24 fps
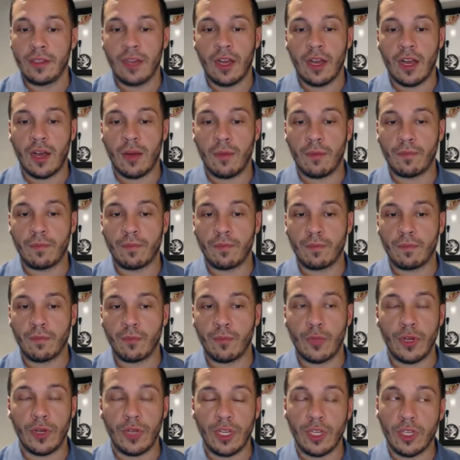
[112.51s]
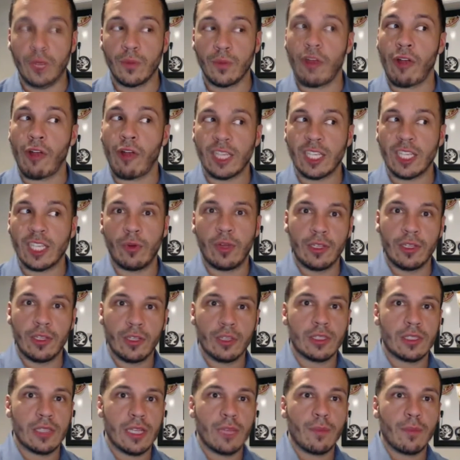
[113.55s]
Um, pretty good price point, it
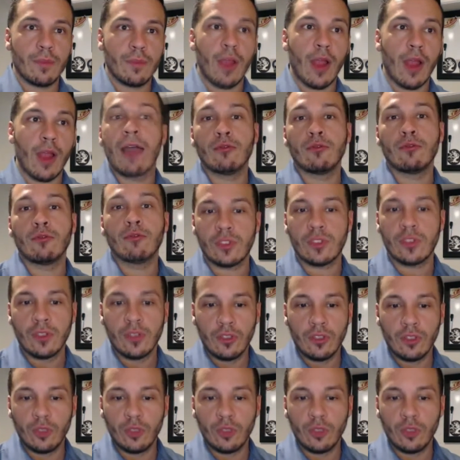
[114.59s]
looks like, per ounce.